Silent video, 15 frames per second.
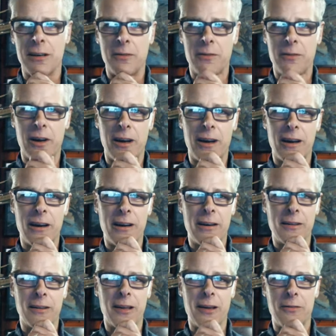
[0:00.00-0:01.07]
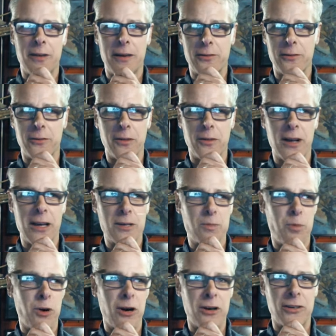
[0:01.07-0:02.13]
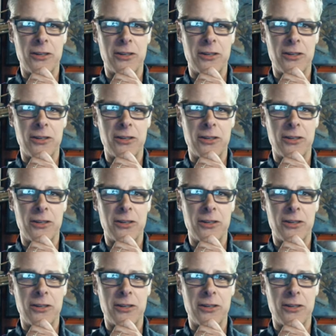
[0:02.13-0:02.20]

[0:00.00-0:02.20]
of Life After Flash part